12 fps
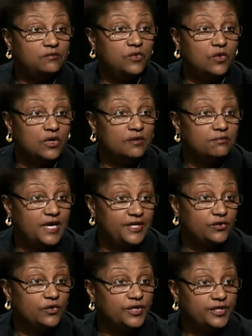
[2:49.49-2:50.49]
more
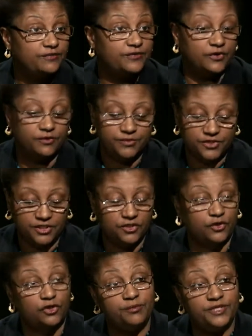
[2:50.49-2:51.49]
minority firms in
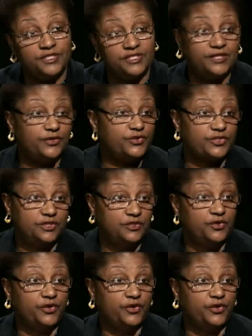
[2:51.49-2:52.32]
the urban centers in New